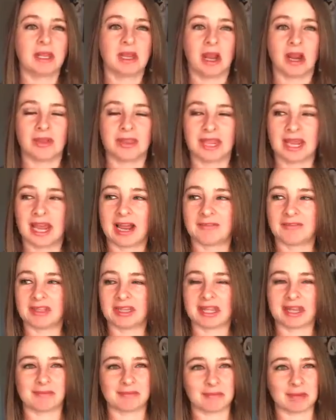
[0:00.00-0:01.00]
Are they having
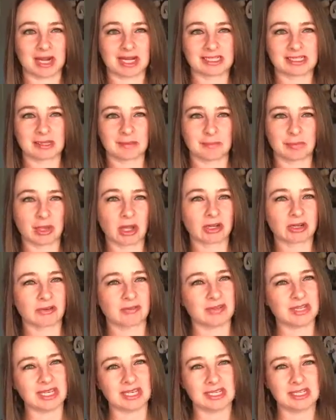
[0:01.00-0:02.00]
that mindset block of
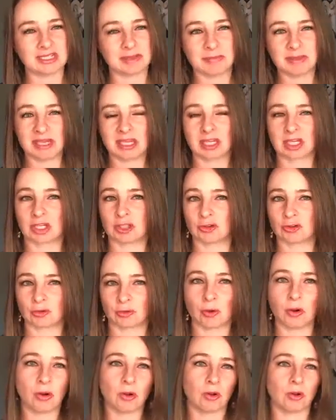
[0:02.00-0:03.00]
needing to be in
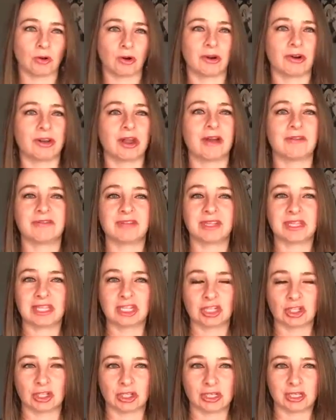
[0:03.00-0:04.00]
control or not
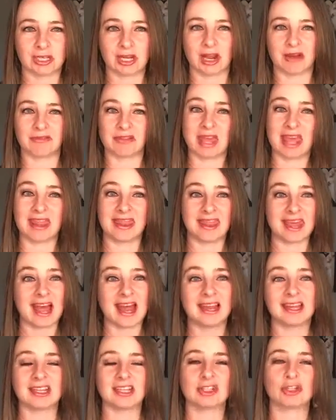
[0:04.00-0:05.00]
feeling good enough? And
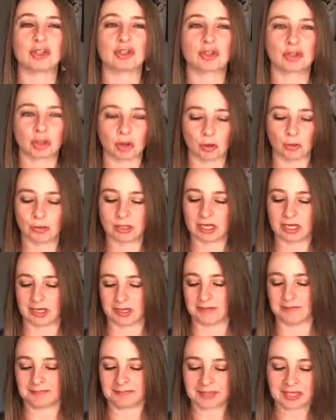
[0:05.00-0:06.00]
that is so key.